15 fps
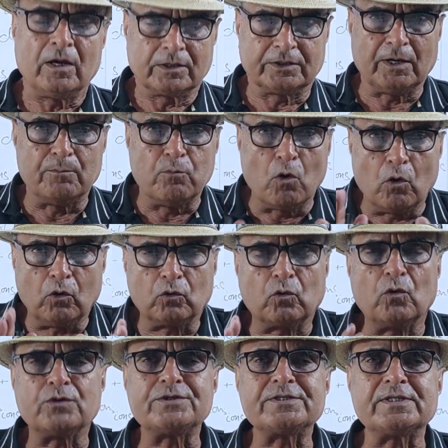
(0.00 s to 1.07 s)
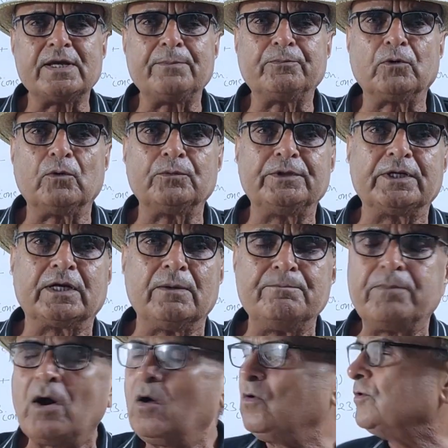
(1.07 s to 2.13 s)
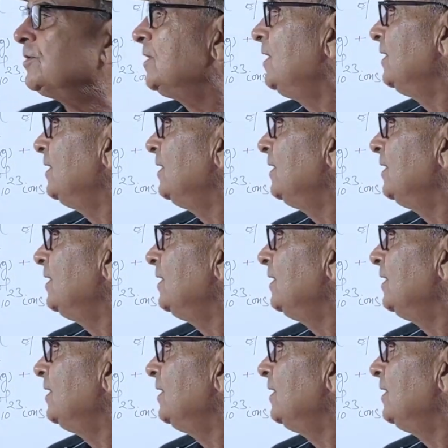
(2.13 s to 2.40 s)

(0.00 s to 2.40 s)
the mole concept of the compound,